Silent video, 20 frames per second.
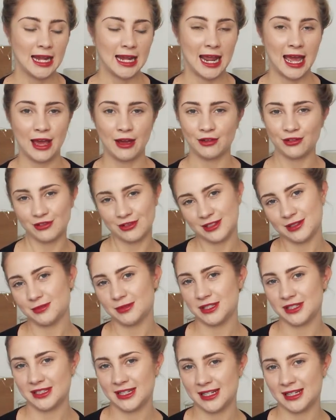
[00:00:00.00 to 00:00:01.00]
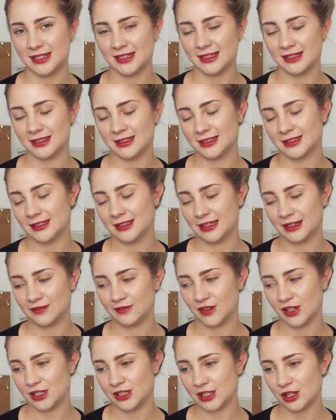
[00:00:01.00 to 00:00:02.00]
Now, Christmas in
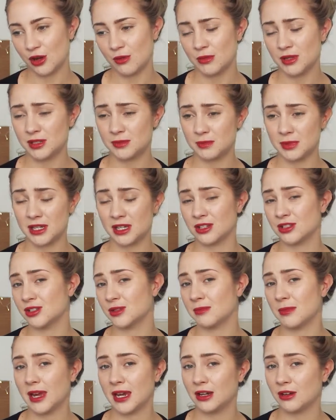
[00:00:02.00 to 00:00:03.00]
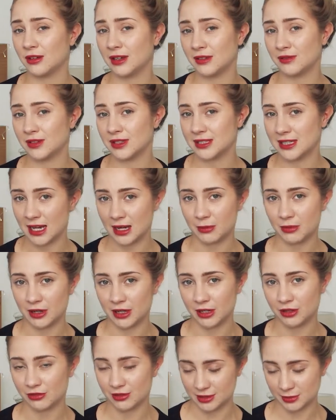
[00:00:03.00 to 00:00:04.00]
inverted commas because you may not even
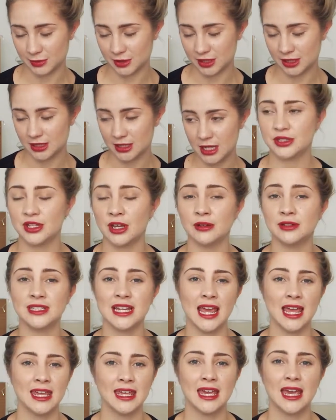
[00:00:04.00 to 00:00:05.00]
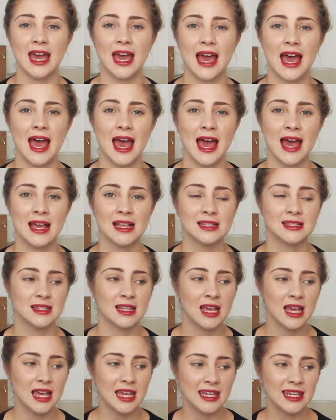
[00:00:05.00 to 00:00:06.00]
celebrate Christmas. So take it as
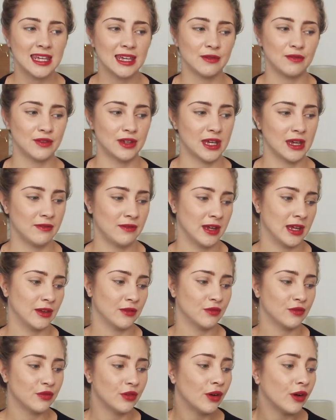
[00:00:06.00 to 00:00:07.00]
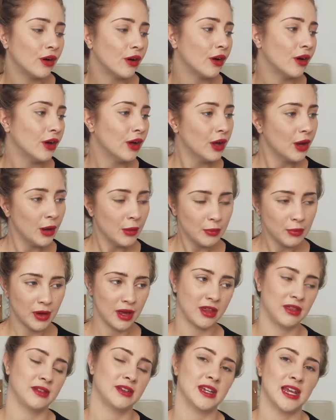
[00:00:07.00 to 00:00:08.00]
gift giving for
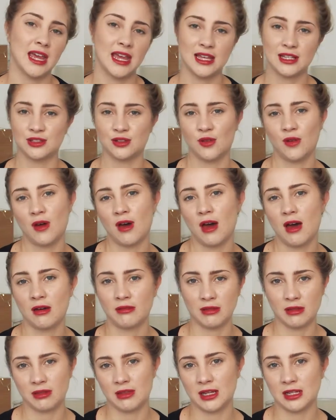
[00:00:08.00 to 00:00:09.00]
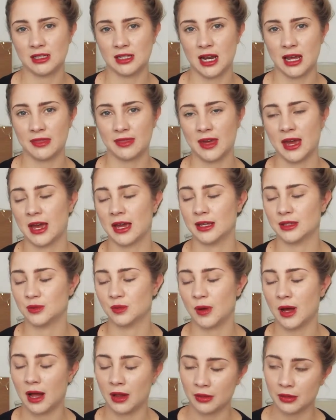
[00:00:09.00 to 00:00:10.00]
birthdays or other things like that
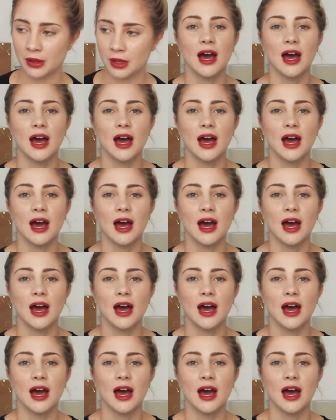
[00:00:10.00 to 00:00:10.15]
as well.